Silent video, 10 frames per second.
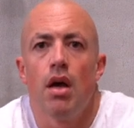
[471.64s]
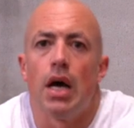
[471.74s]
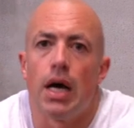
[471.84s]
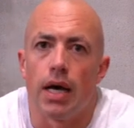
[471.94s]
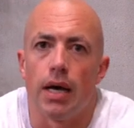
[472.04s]

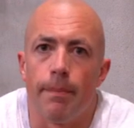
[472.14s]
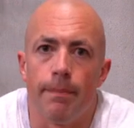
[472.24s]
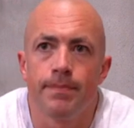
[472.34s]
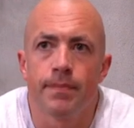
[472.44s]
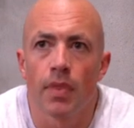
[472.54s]
I'm
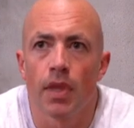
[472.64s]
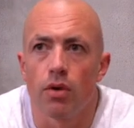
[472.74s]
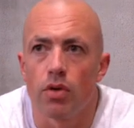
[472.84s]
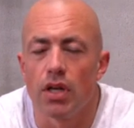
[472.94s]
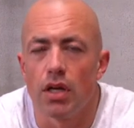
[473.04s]

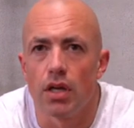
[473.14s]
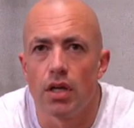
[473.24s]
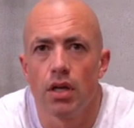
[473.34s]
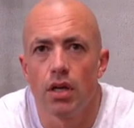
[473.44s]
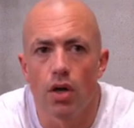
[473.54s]
gonna
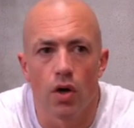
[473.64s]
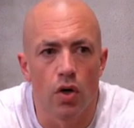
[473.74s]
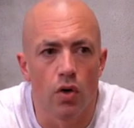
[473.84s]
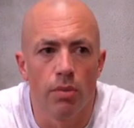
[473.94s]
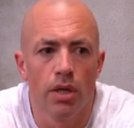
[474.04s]
go
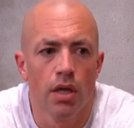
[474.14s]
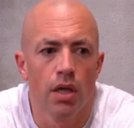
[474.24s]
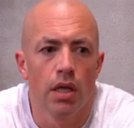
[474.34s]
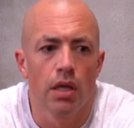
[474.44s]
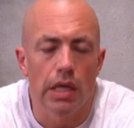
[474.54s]
home,
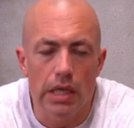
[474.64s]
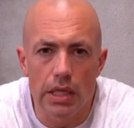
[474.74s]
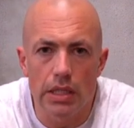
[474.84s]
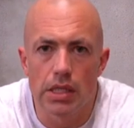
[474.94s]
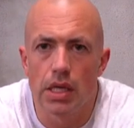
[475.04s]

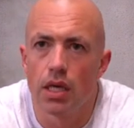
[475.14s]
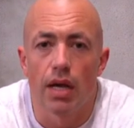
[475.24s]
eat.